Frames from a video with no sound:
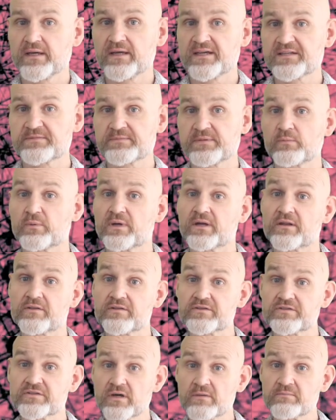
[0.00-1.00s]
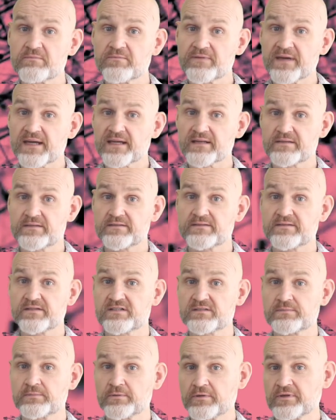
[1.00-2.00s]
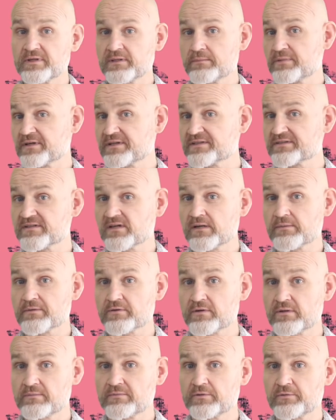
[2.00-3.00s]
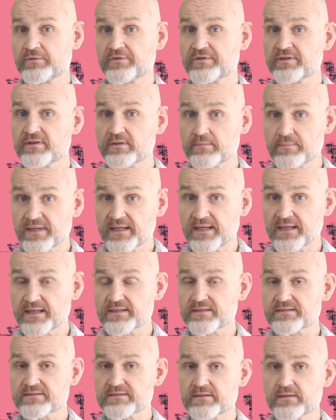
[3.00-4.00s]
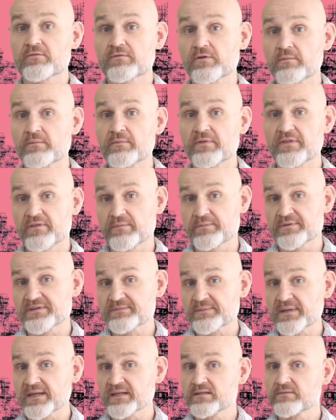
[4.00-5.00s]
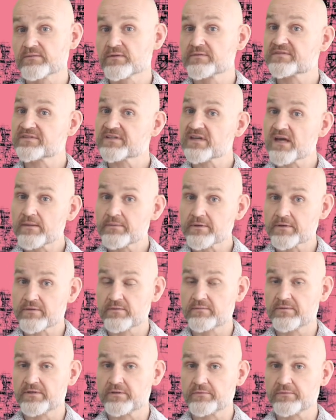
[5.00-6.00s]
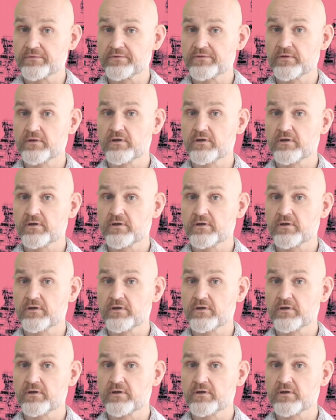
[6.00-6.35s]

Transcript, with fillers: has been one of the top factors exploited by cybercriminals in the past. From the perspective of cybercriminals,